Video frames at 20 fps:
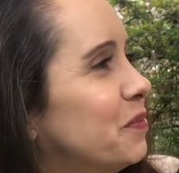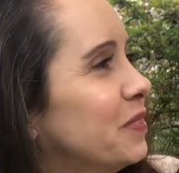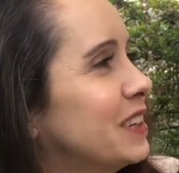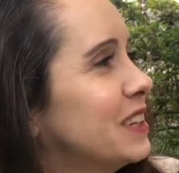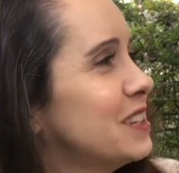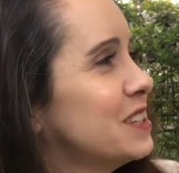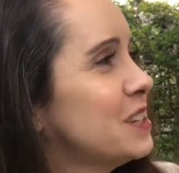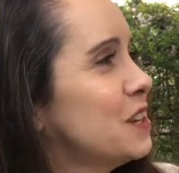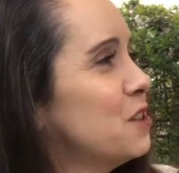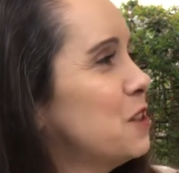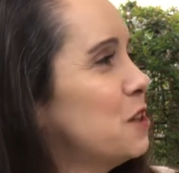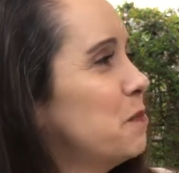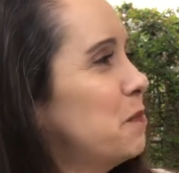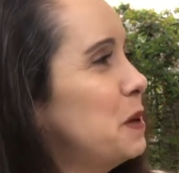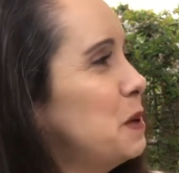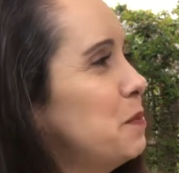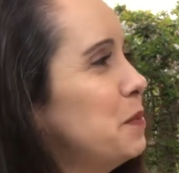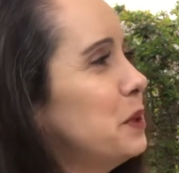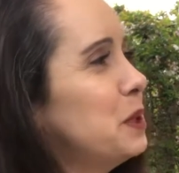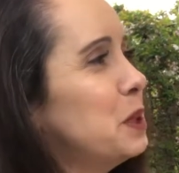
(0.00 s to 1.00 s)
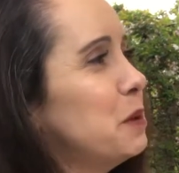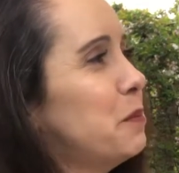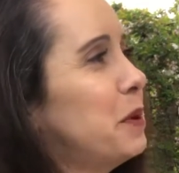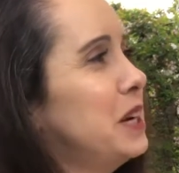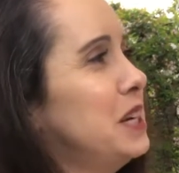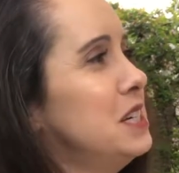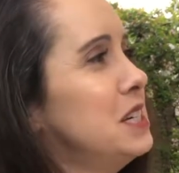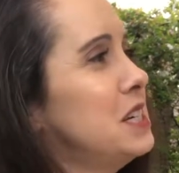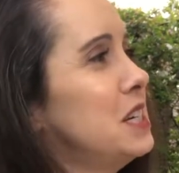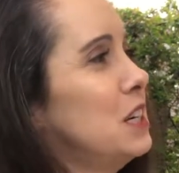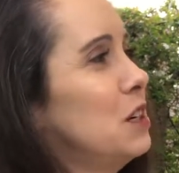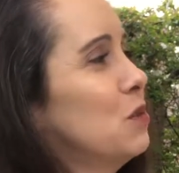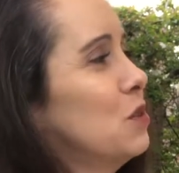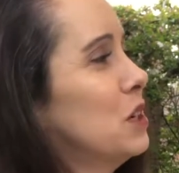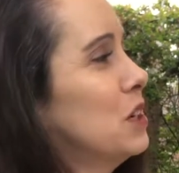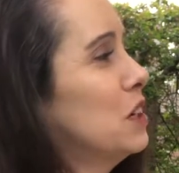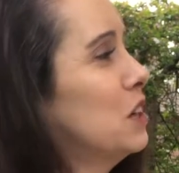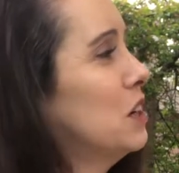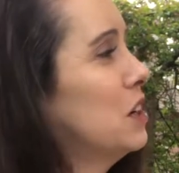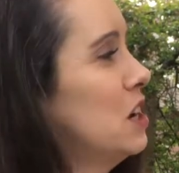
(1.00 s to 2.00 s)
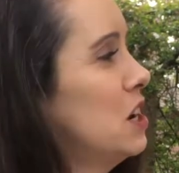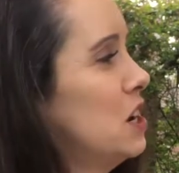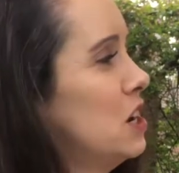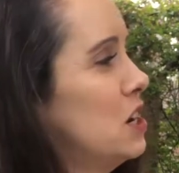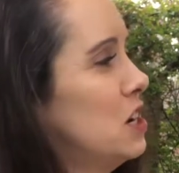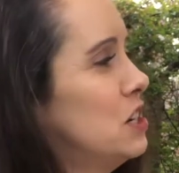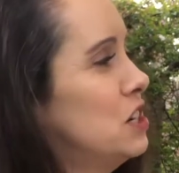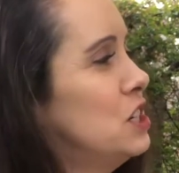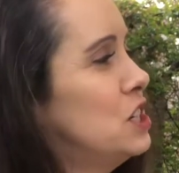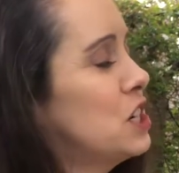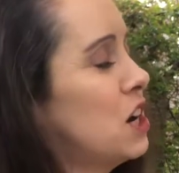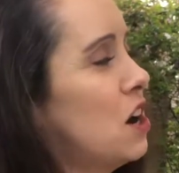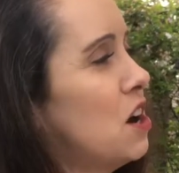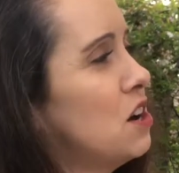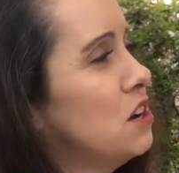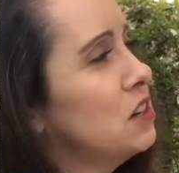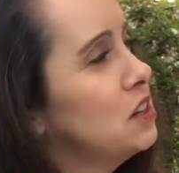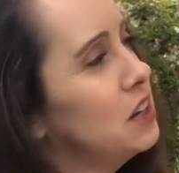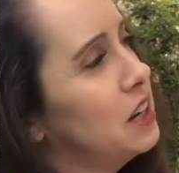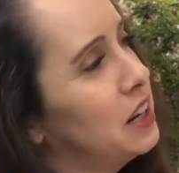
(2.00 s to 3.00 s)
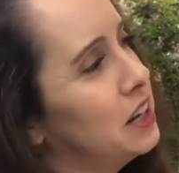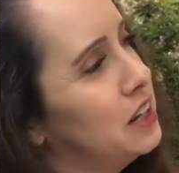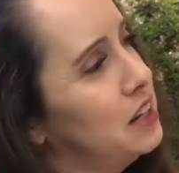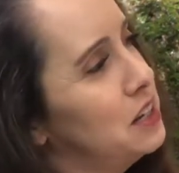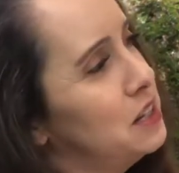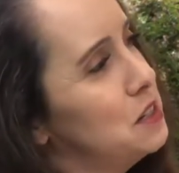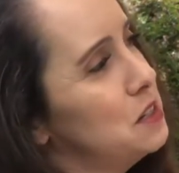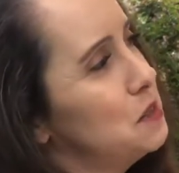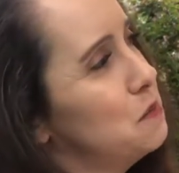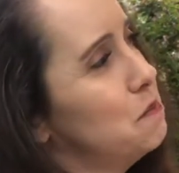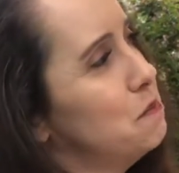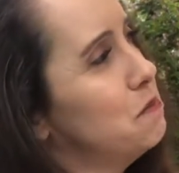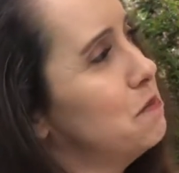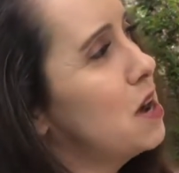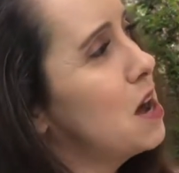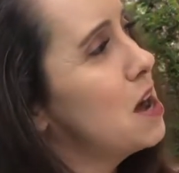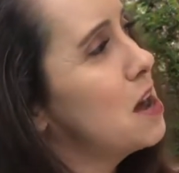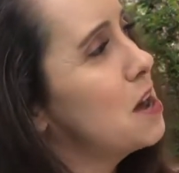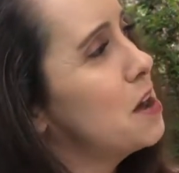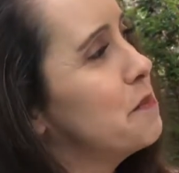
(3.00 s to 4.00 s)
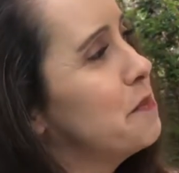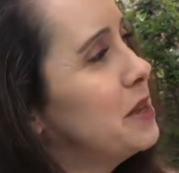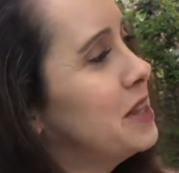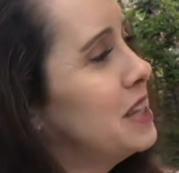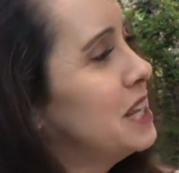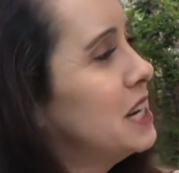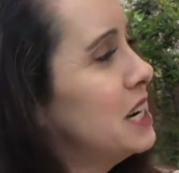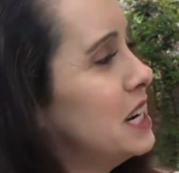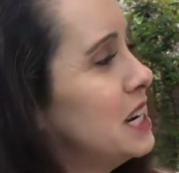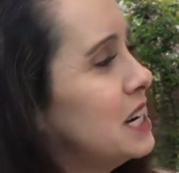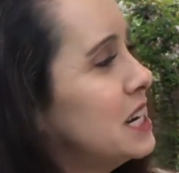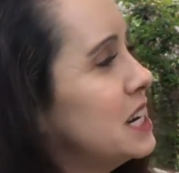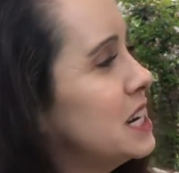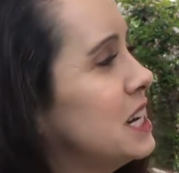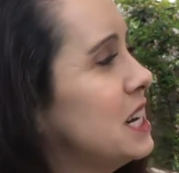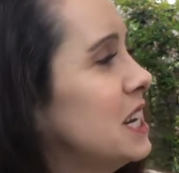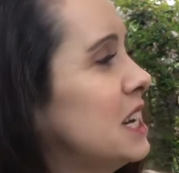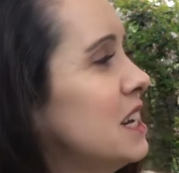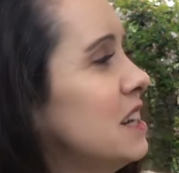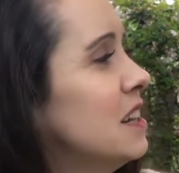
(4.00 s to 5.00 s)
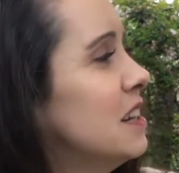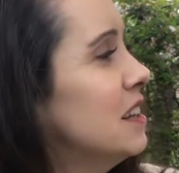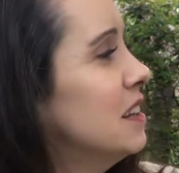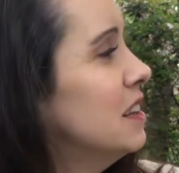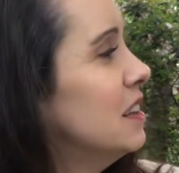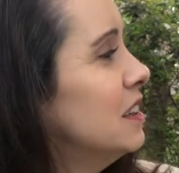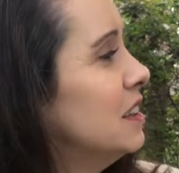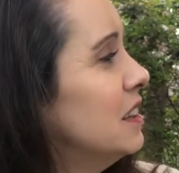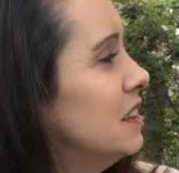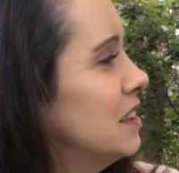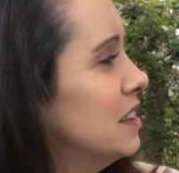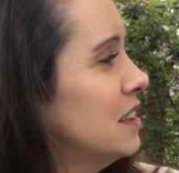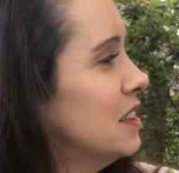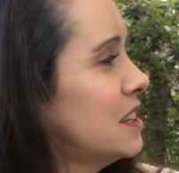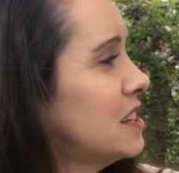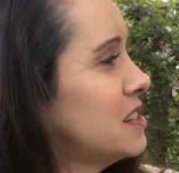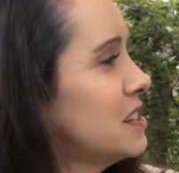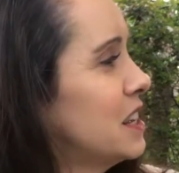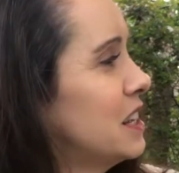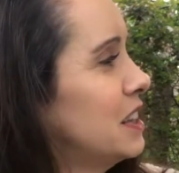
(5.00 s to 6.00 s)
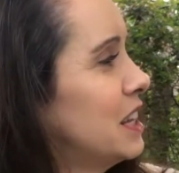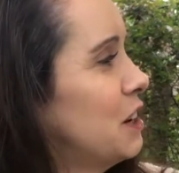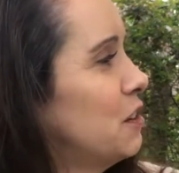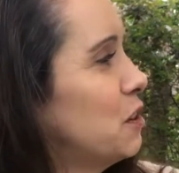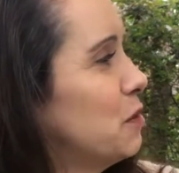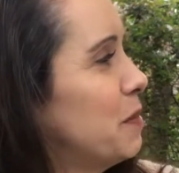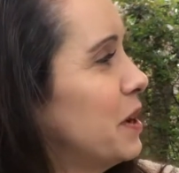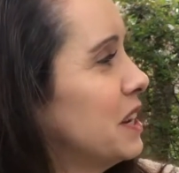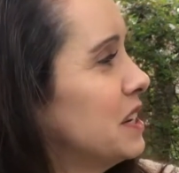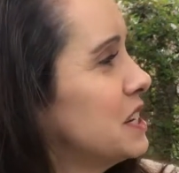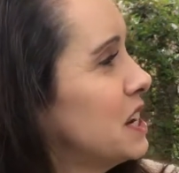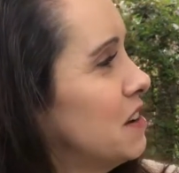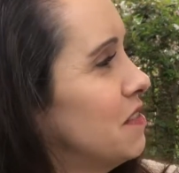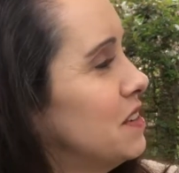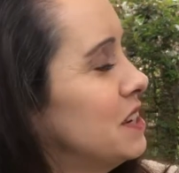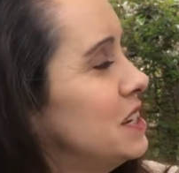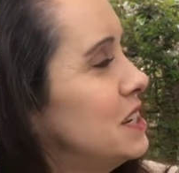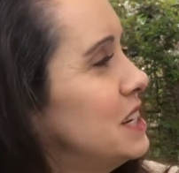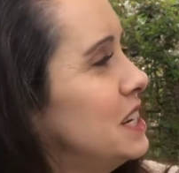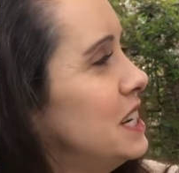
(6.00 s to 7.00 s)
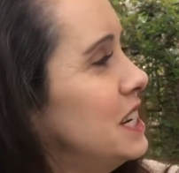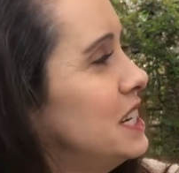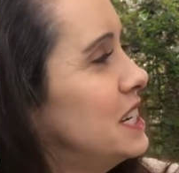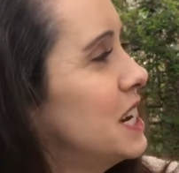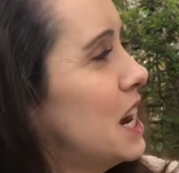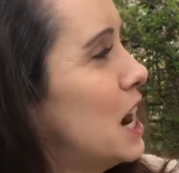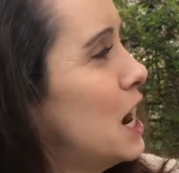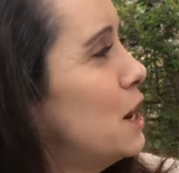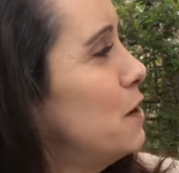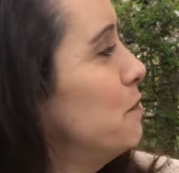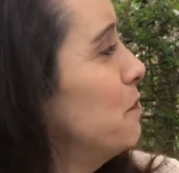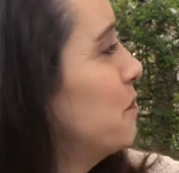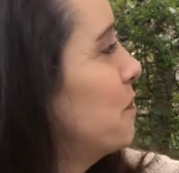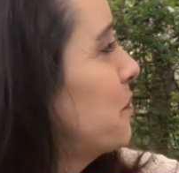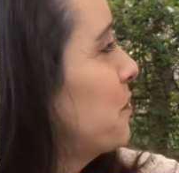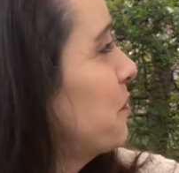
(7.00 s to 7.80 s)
So the people in the painting were Jean and his mom and the nanny. Looks like they were about to have a tea time.